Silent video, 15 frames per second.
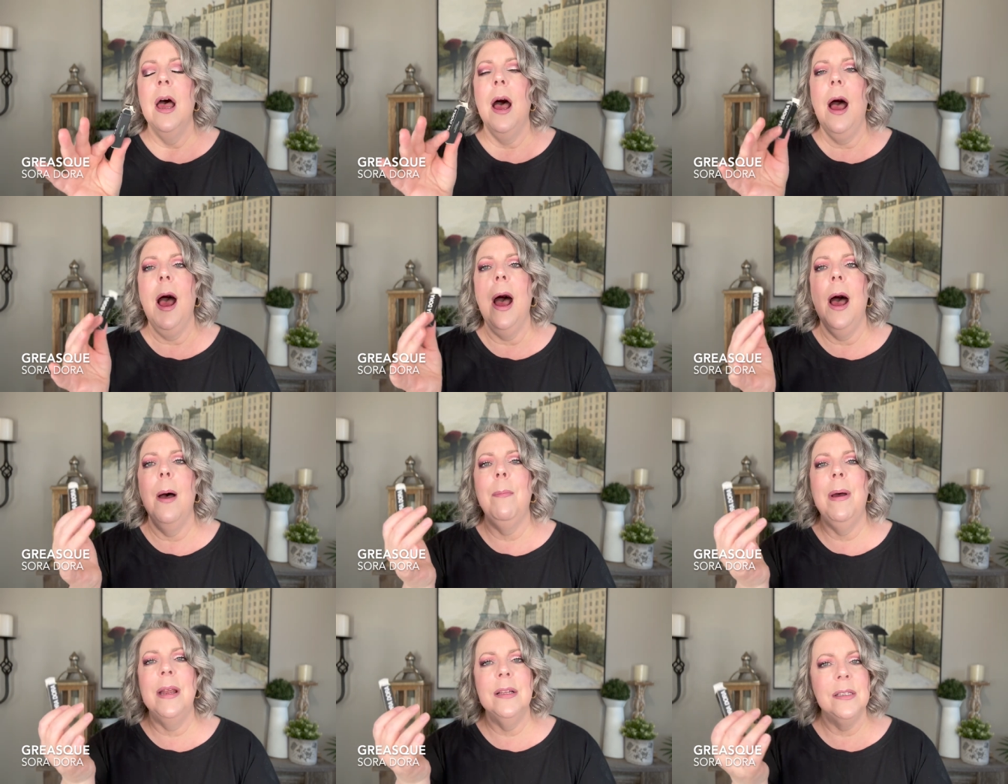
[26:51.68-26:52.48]
Uh,
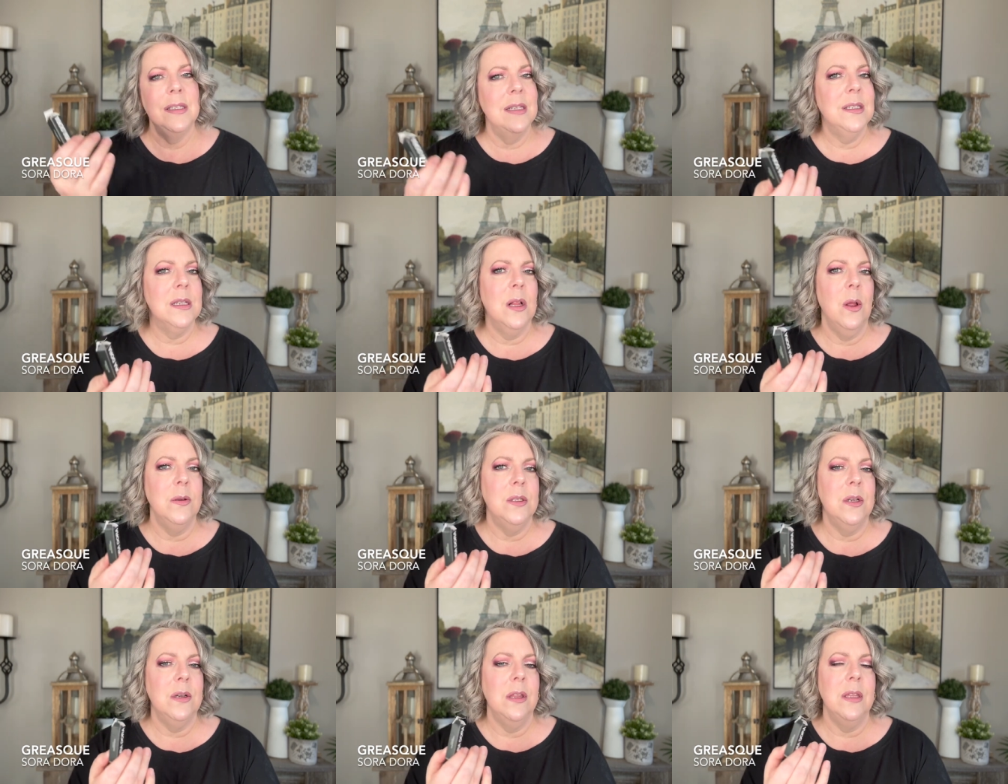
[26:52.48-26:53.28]
but it sits
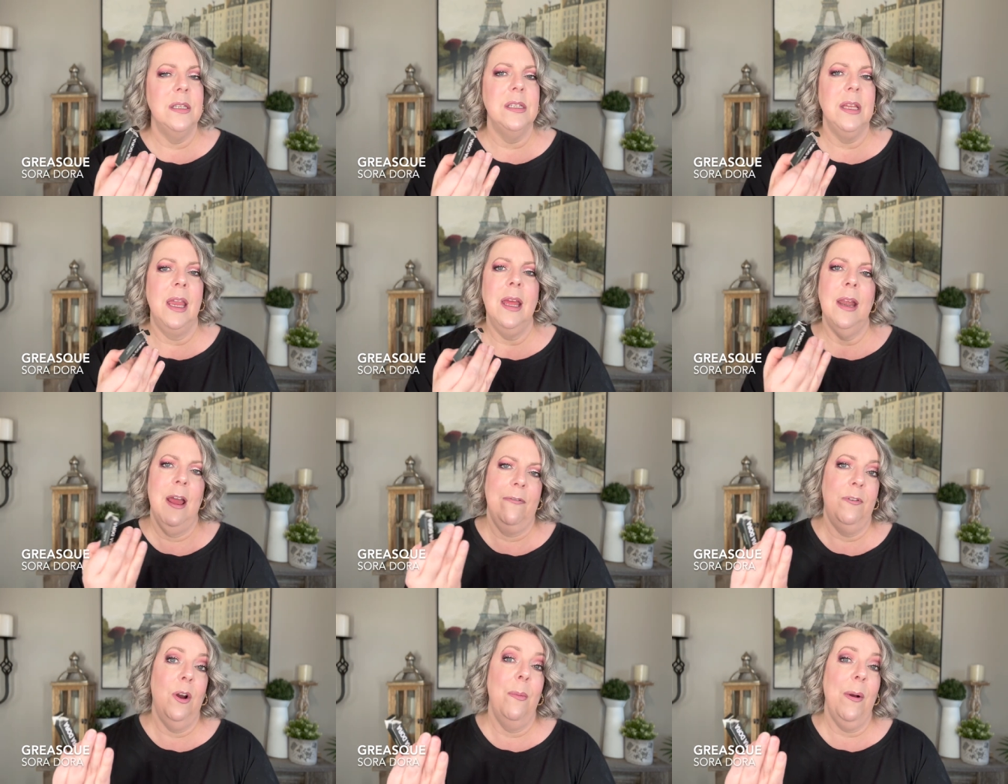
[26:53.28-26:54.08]
closer to the skin
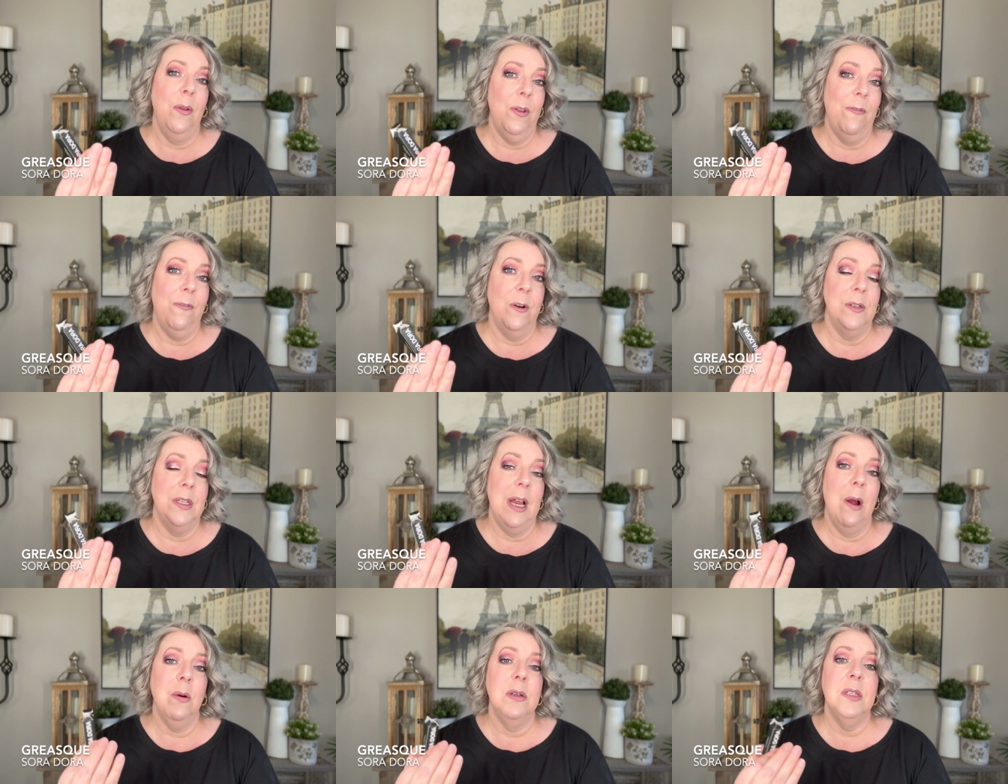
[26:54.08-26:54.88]
after about the first
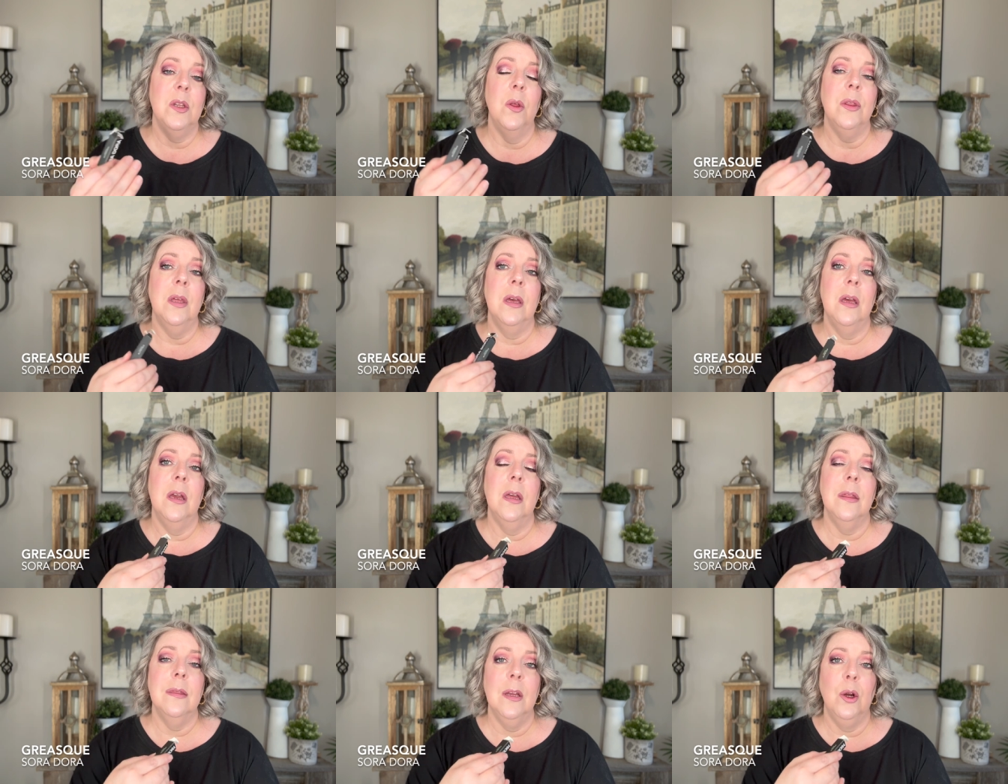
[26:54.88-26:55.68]
hour. So
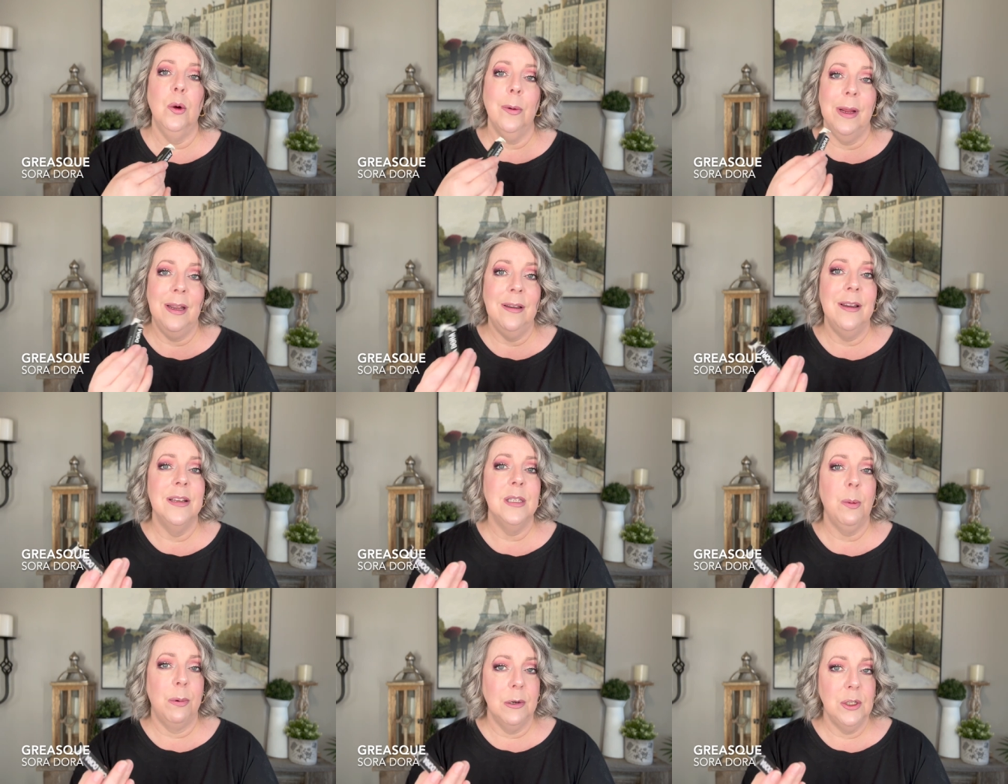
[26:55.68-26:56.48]
the, the
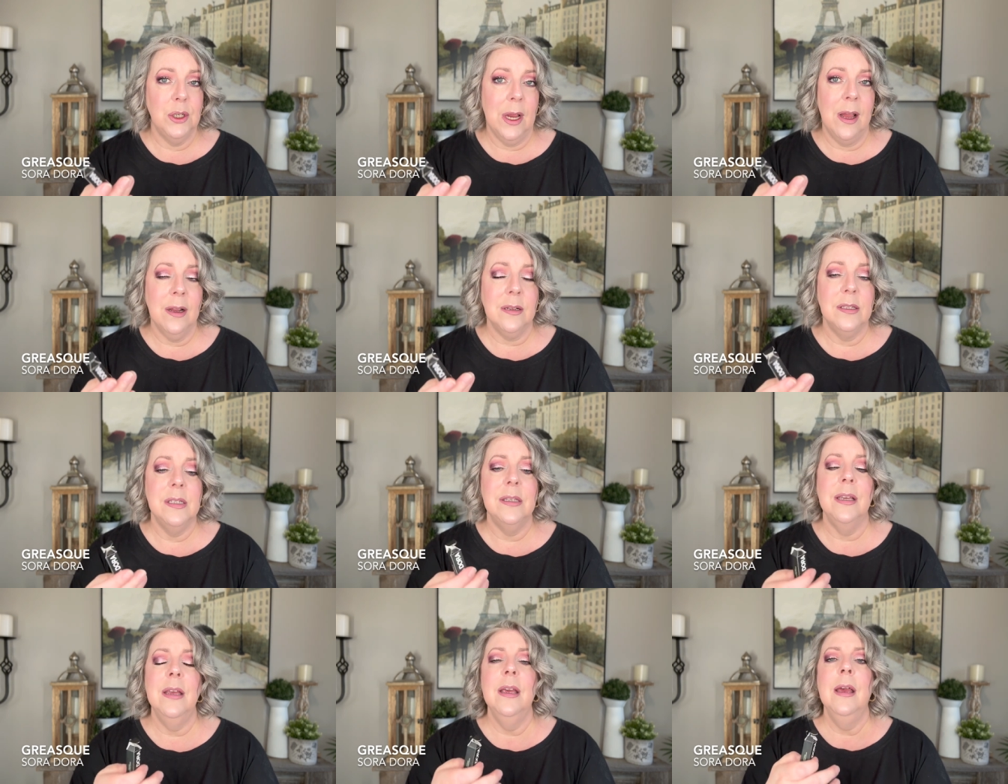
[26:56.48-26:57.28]
greenness
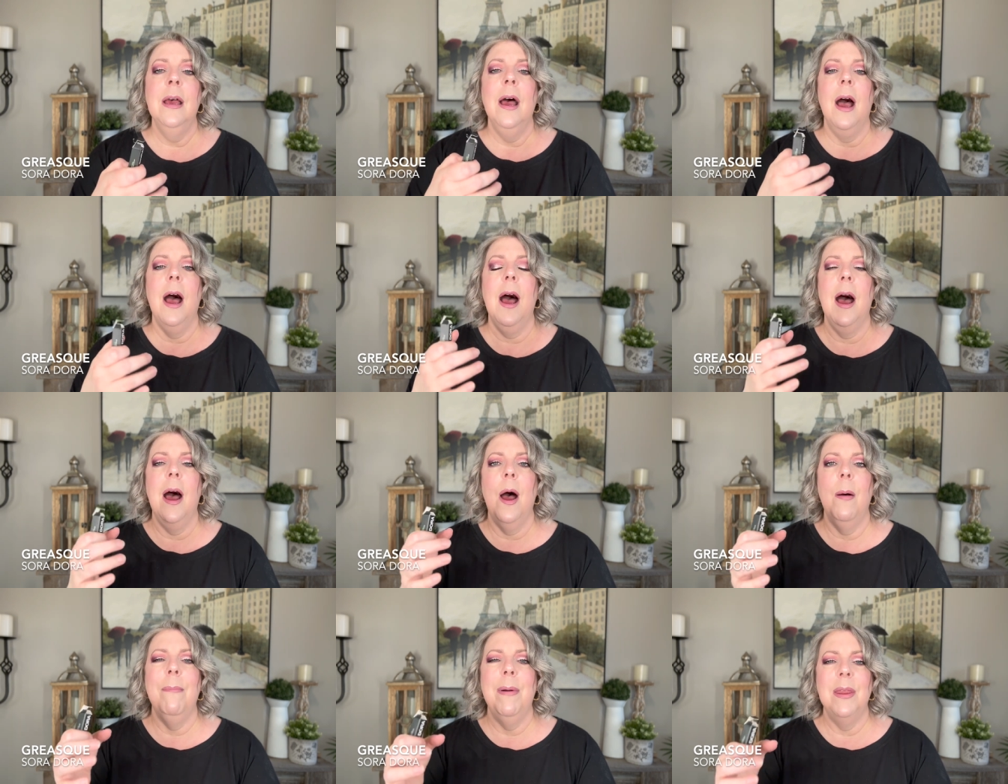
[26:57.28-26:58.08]
projects,
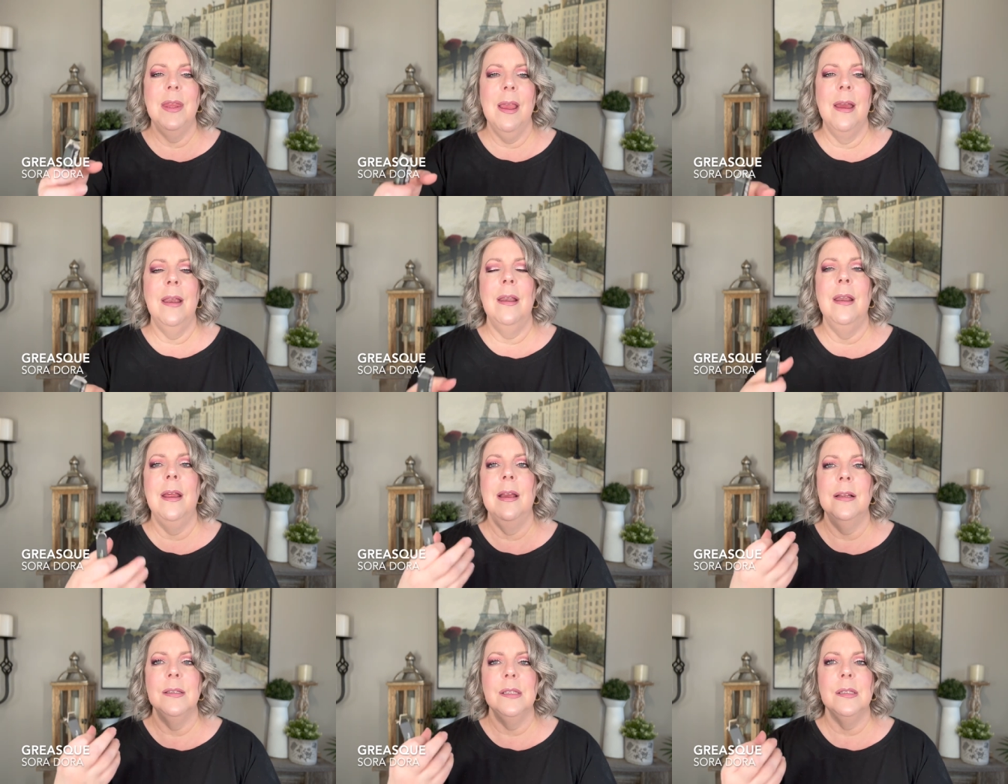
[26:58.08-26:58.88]
uh, but then
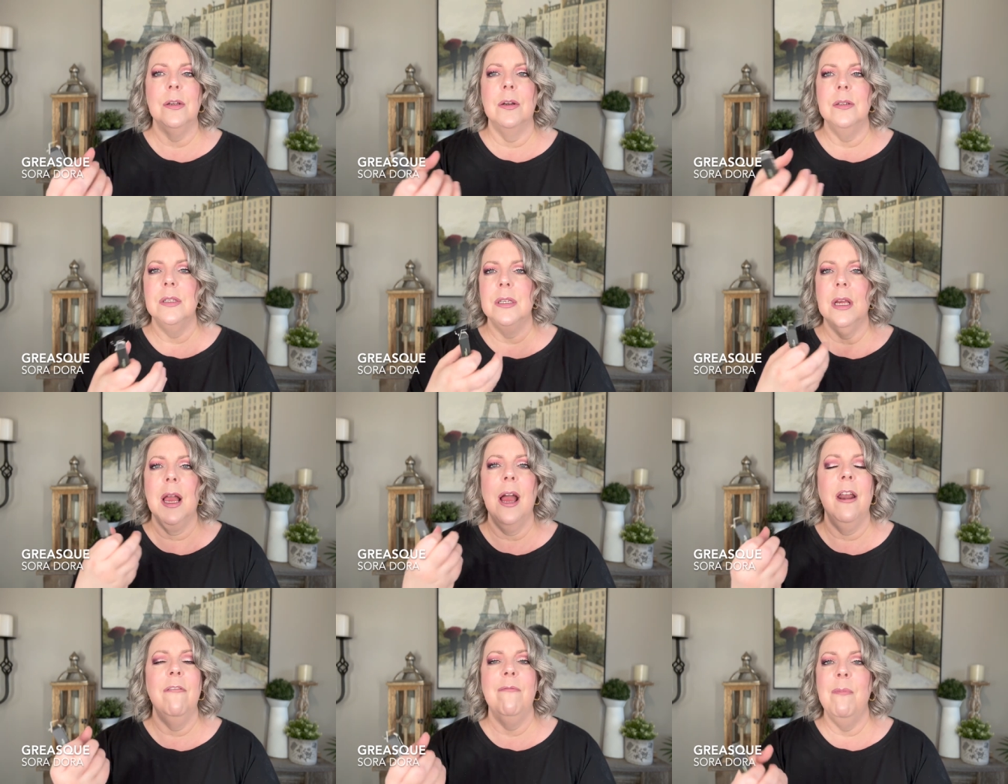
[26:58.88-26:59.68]
it starts to
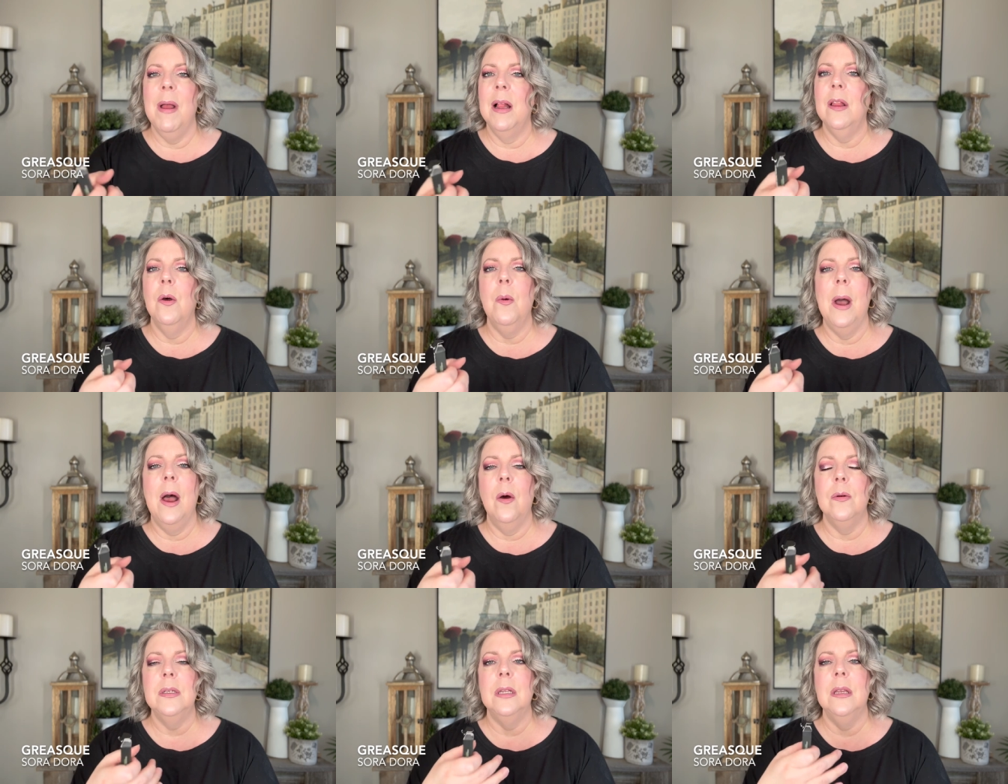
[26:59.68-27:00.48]
kind of mellow
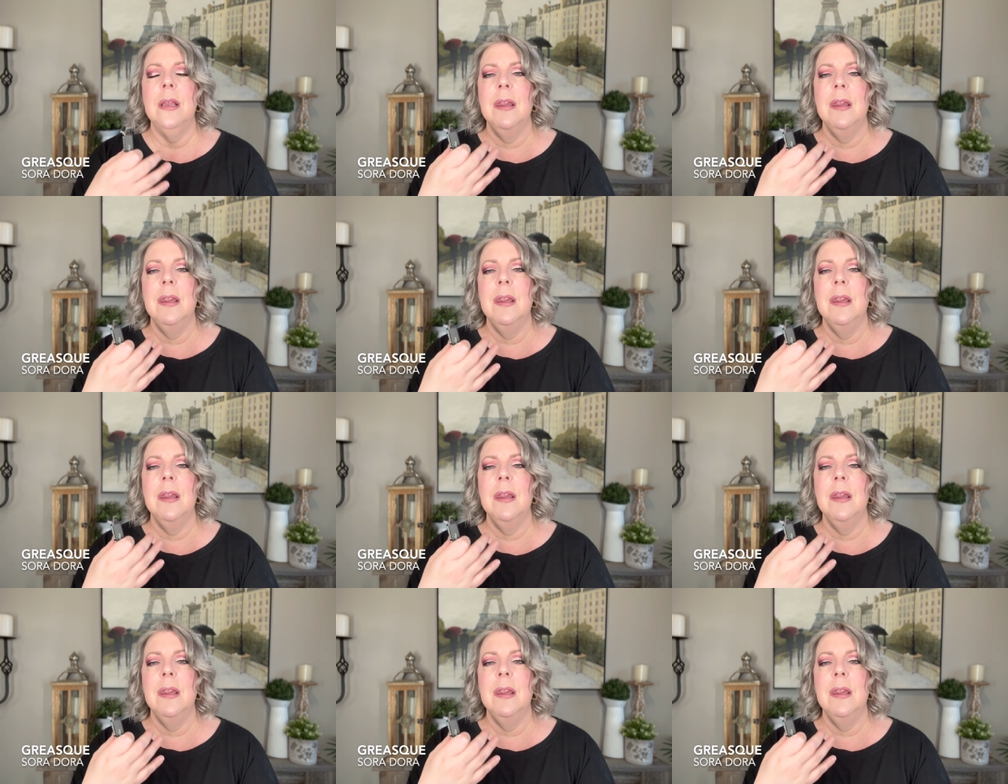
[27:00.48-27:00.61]
out.